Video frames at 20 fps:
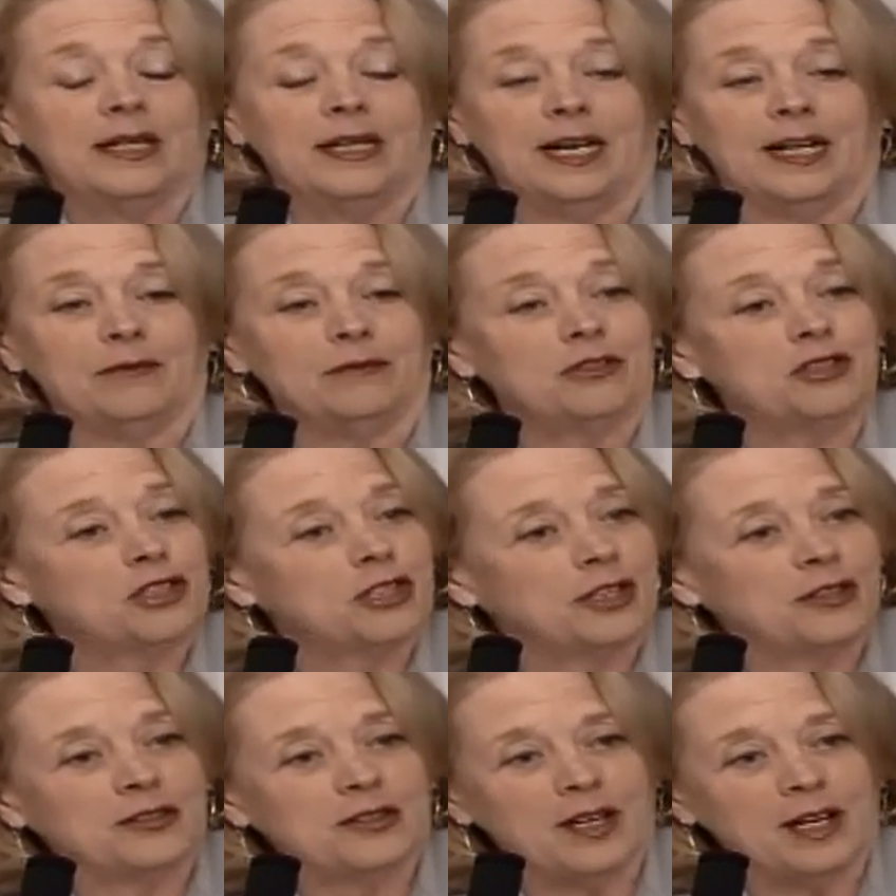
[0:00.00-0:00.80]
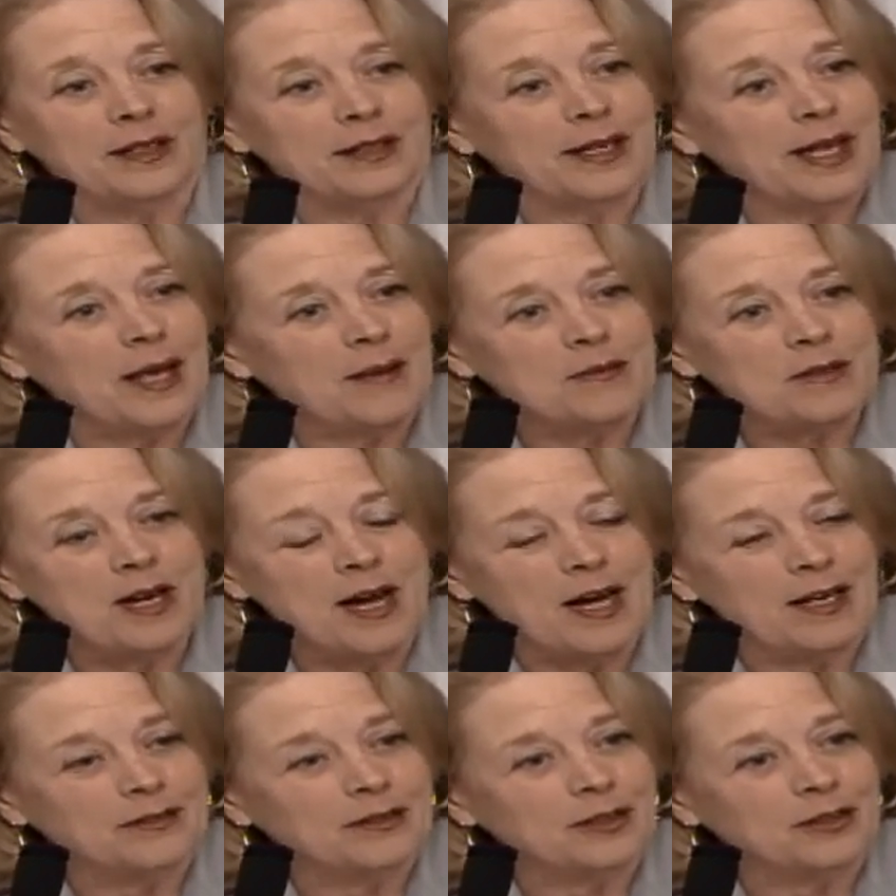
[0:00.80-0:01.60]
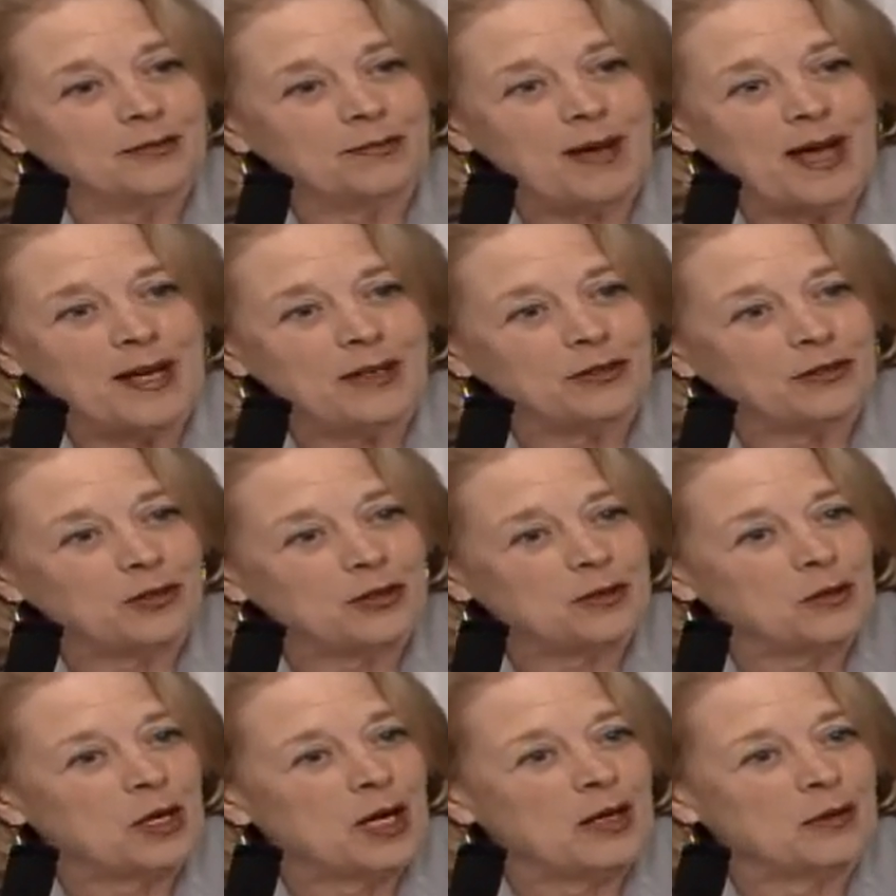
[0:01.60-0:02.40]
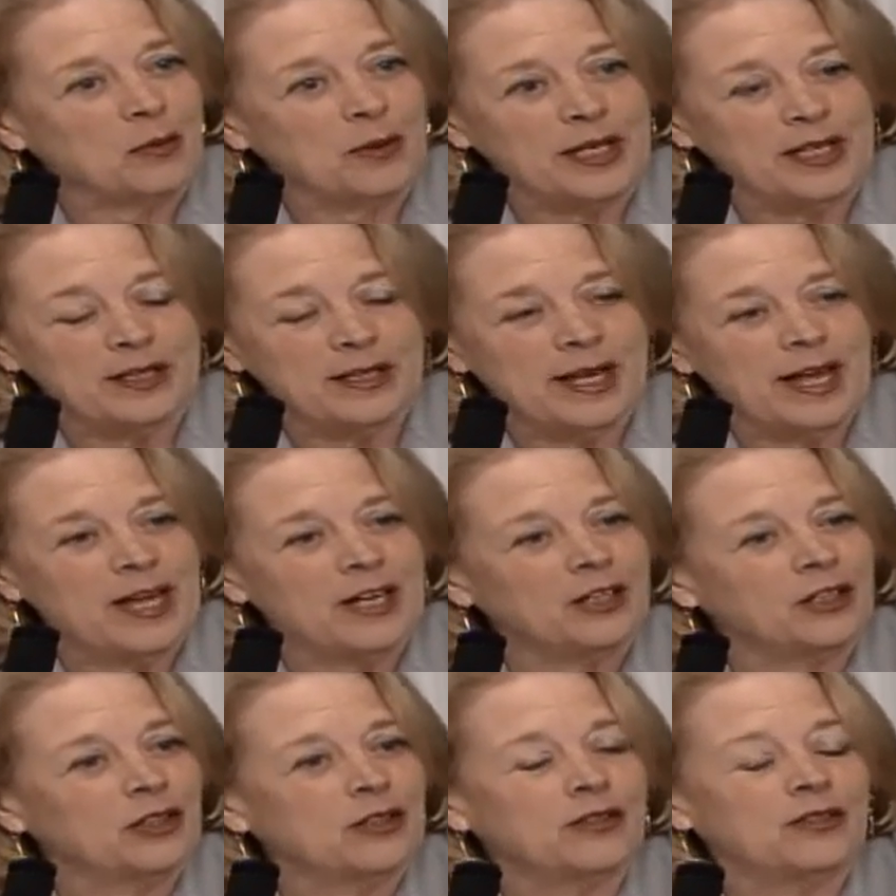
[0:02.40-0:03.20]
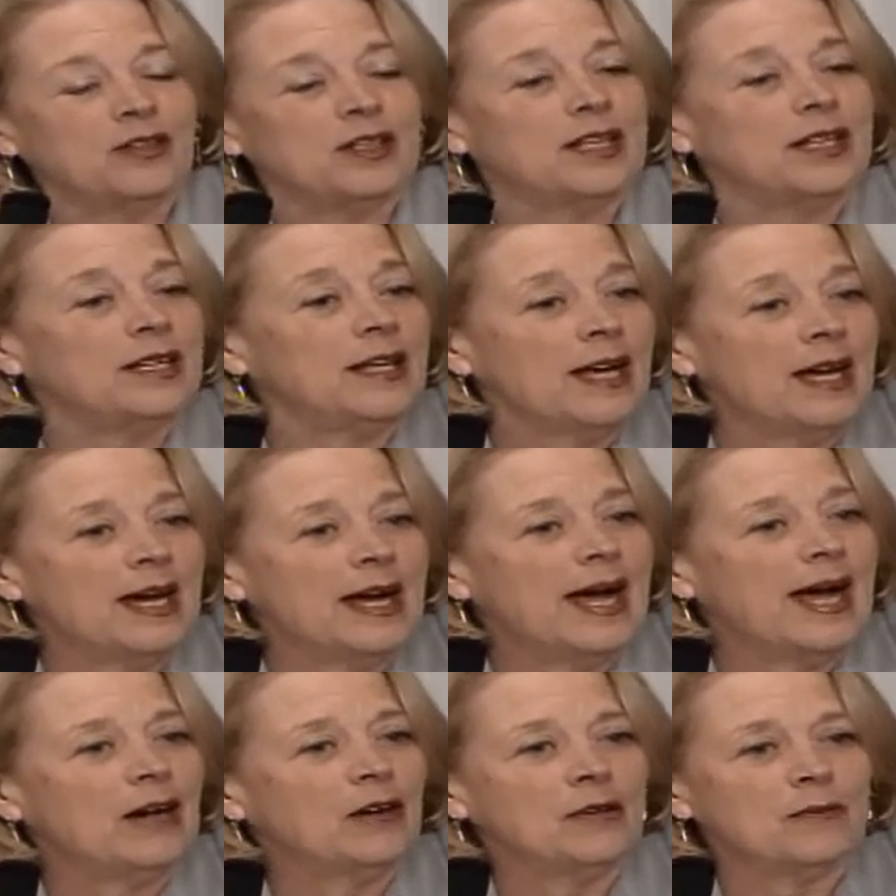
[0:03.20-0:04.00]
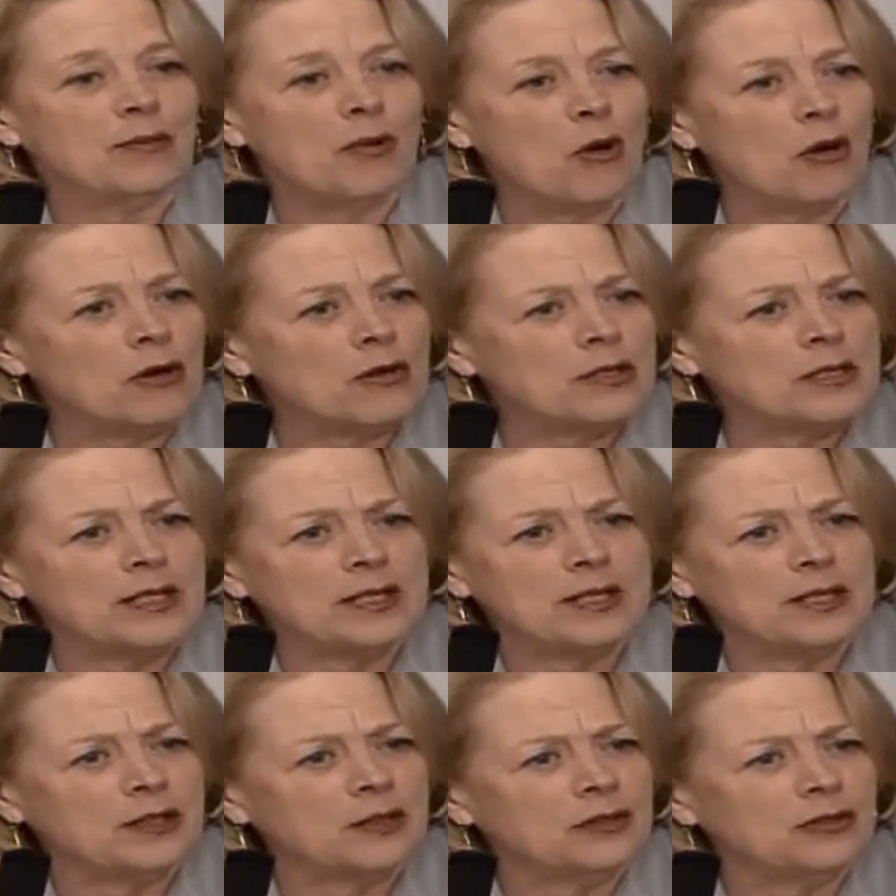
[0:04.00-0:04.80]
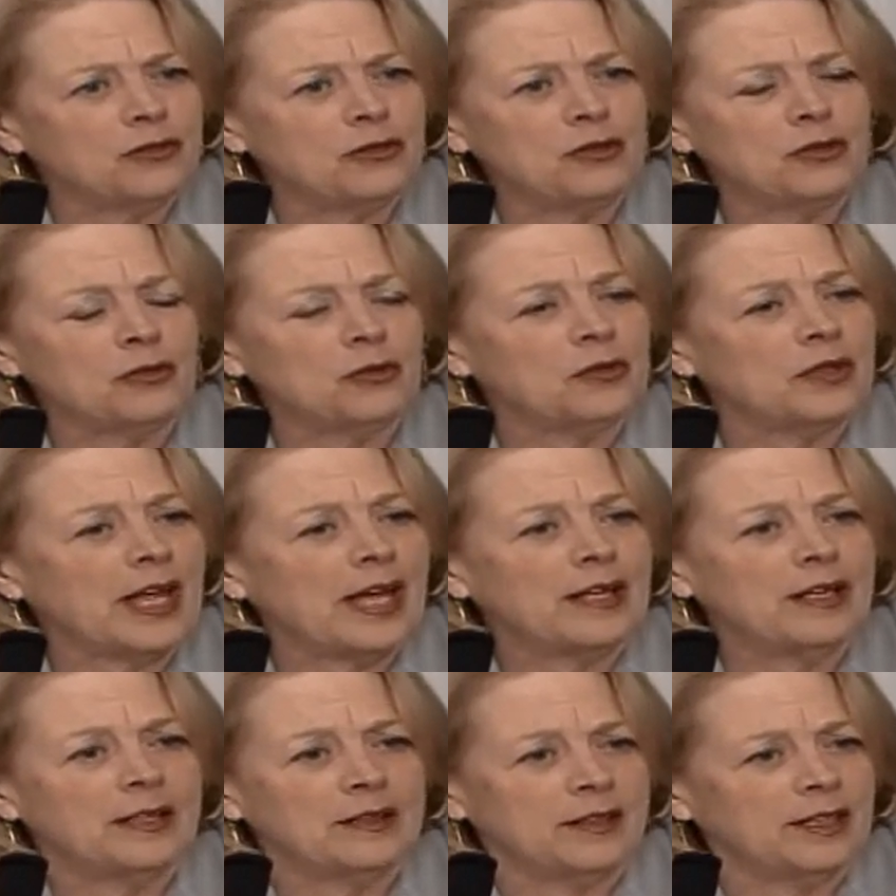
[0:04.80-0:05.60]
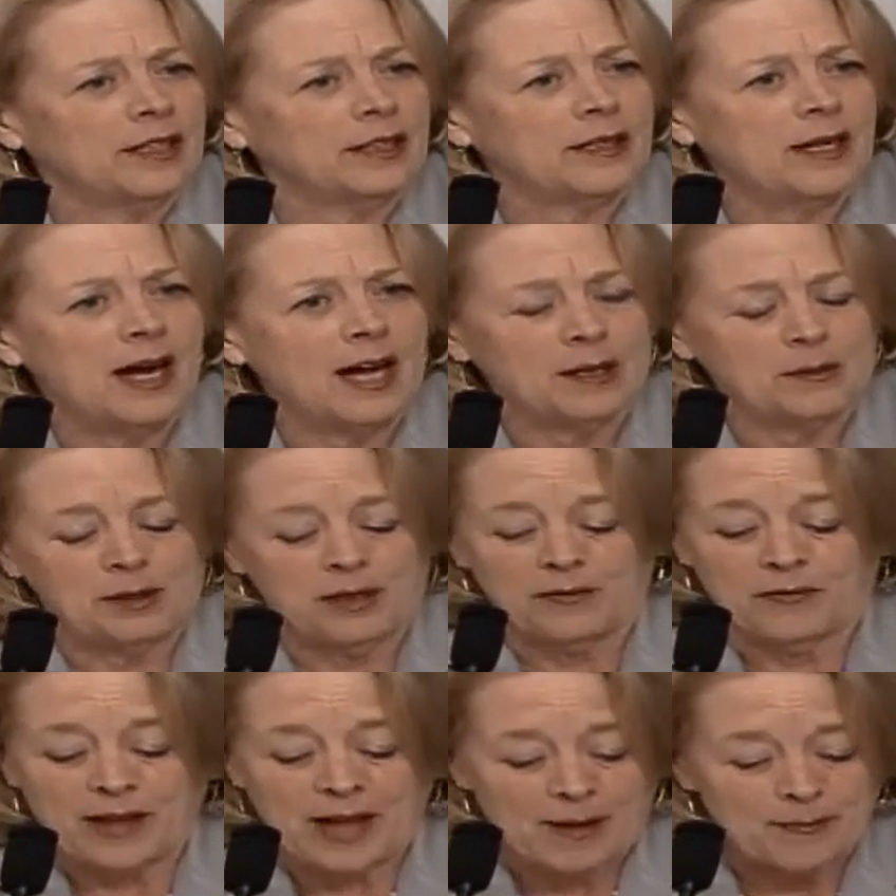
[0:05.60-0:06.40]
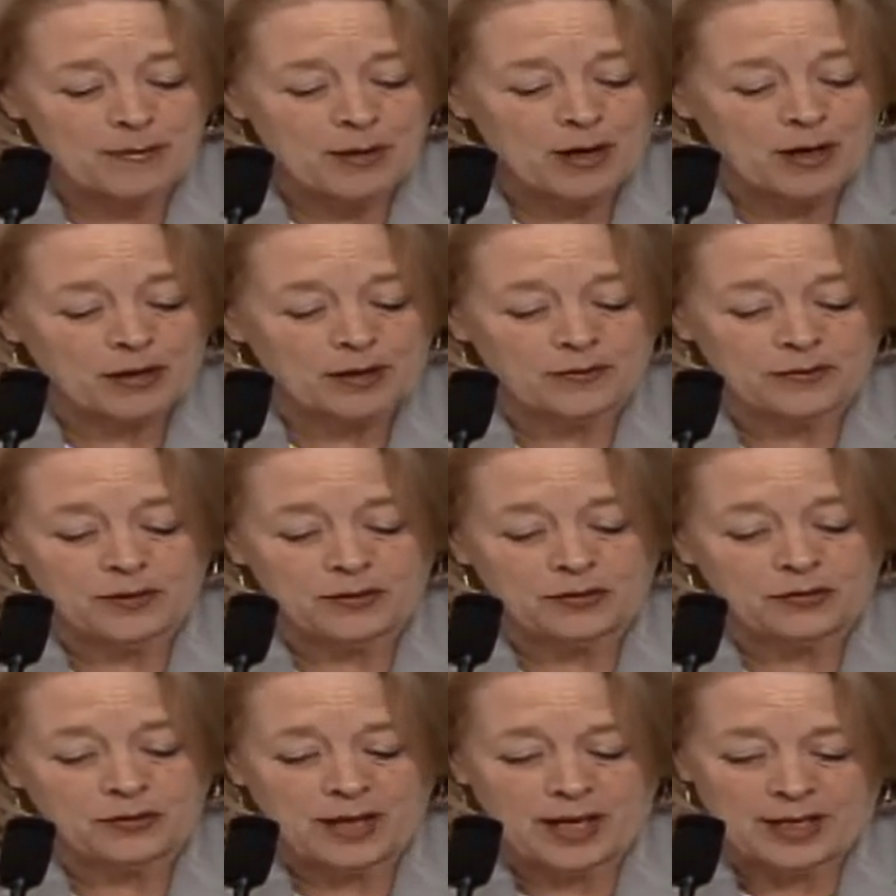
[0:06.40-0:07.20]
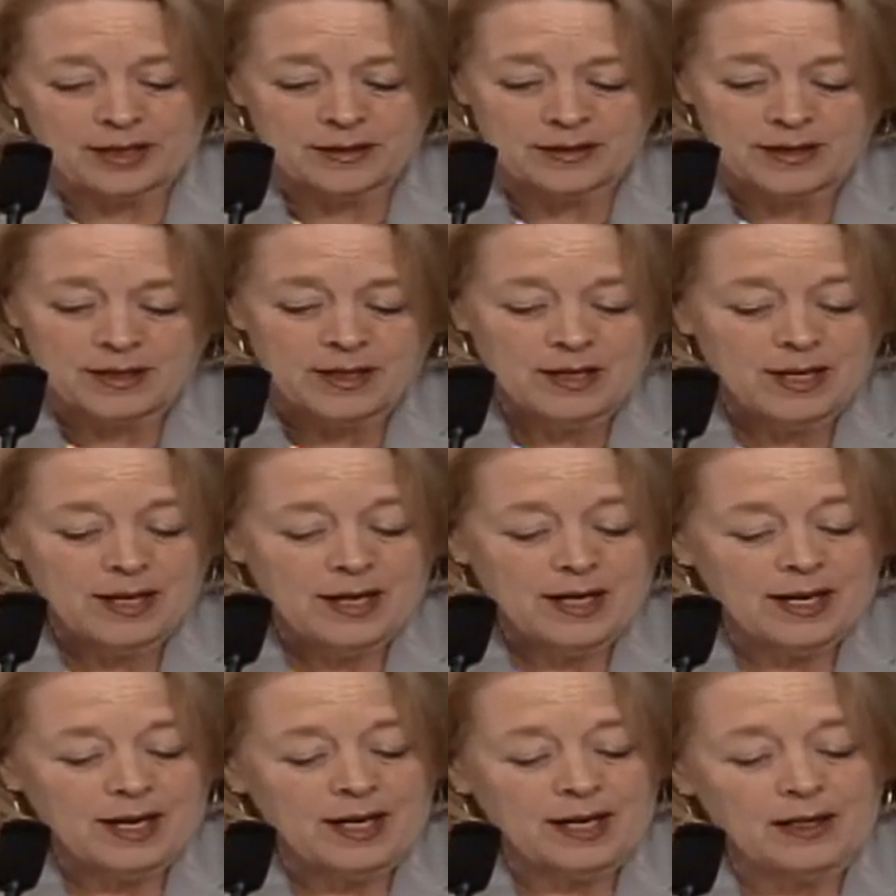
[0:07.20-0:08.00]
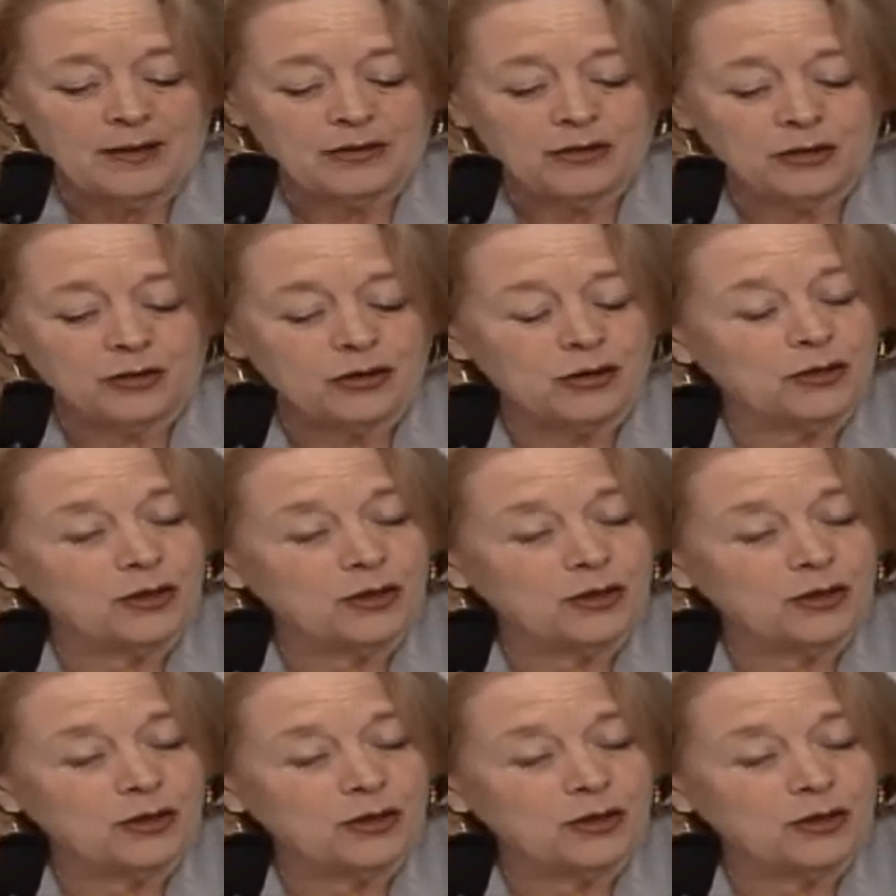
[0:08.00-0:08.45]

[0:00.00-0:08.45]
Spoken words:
I was just on Cape Cod this past week and see how important it is to the economy of that part of the state. So to